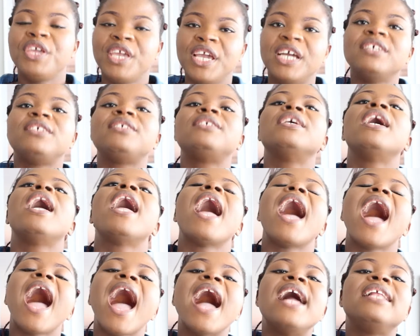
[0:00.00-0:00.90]
Yes.
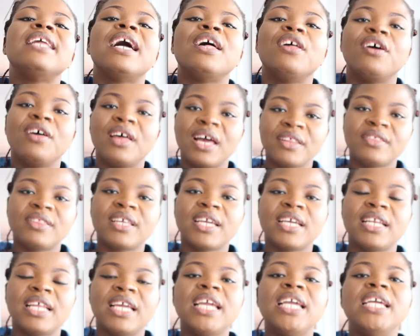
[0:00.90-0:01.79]
And another
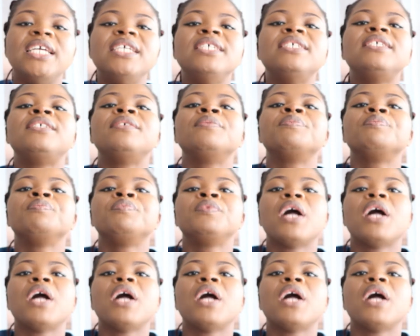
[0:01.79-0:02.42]
thing is,